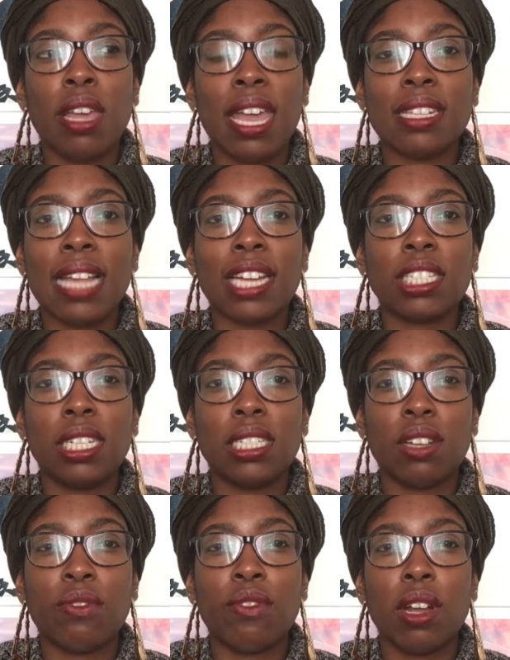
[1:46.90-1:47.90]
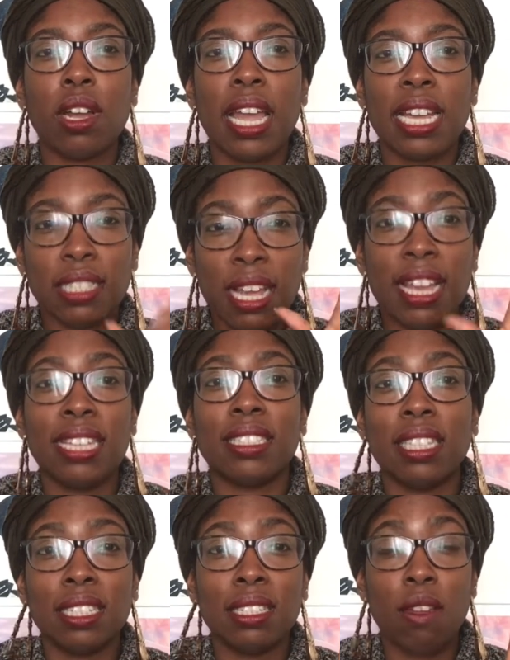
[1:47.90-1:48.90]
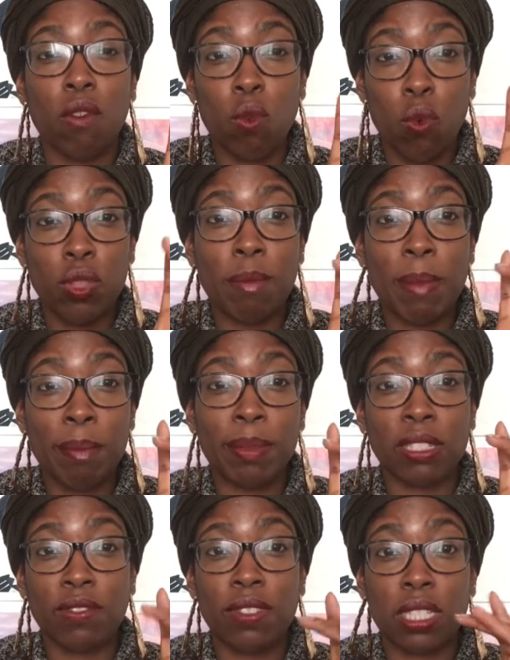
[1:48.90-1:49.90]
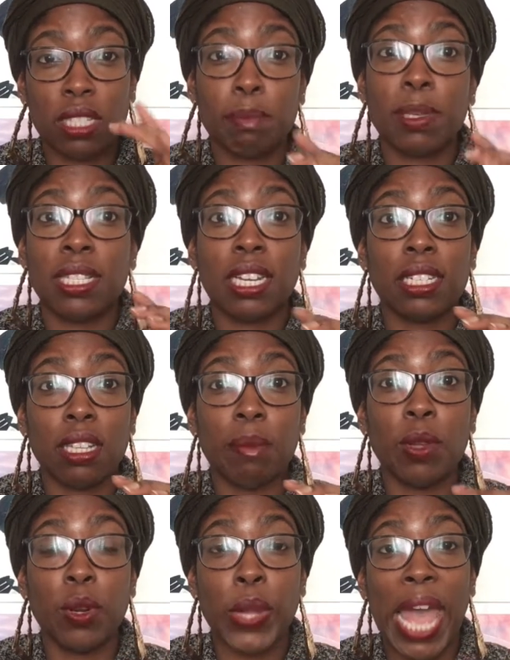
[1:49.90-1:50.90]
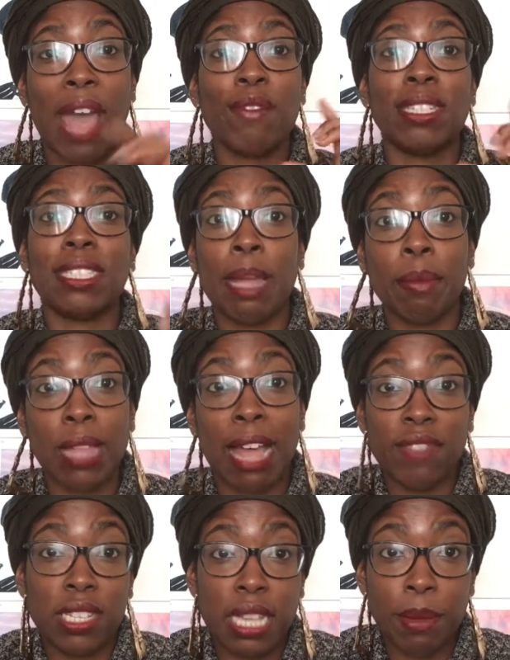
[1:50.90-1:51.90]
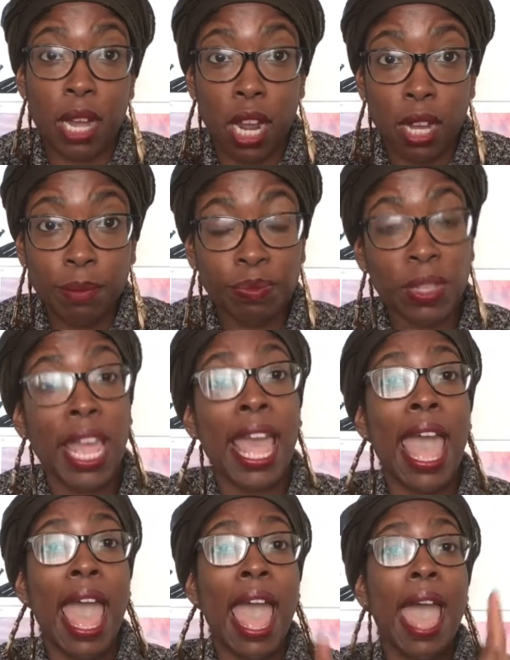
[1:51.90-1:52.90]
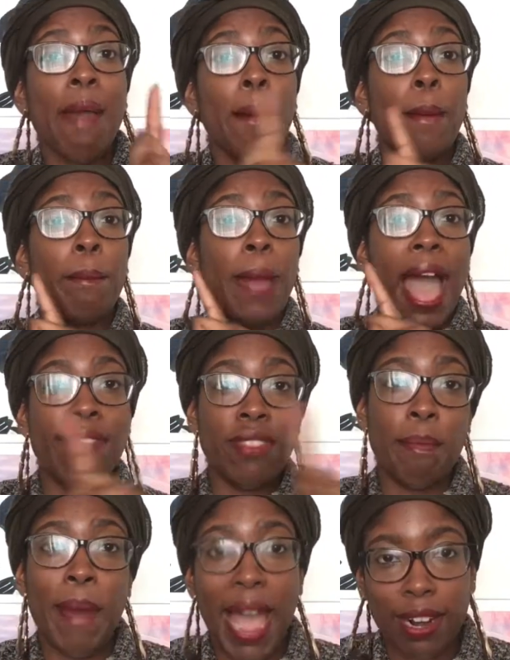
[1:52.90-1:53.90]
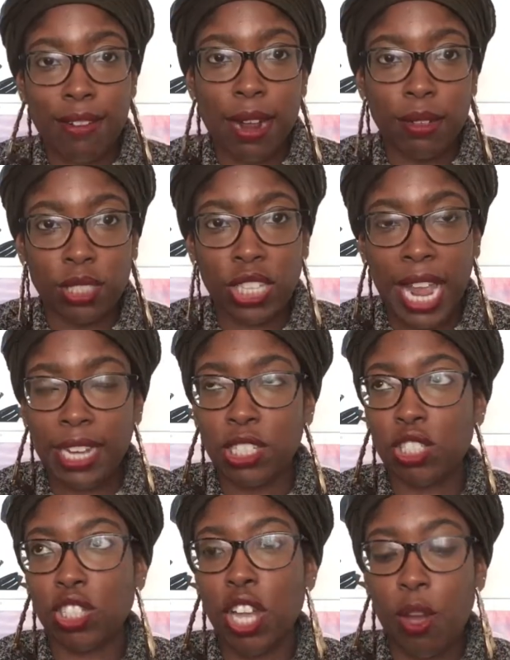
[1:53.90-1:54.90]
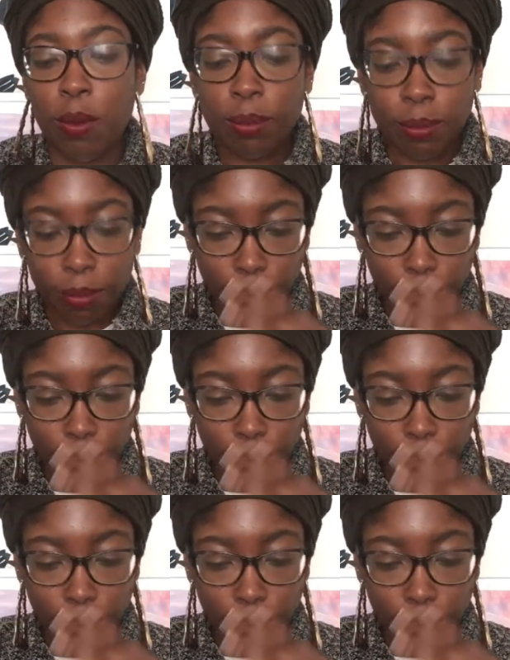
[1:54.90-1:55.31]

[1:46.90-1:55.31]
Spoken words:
is actually a different, is the all the members of this particular subunit have the same color and the backgrounds change. So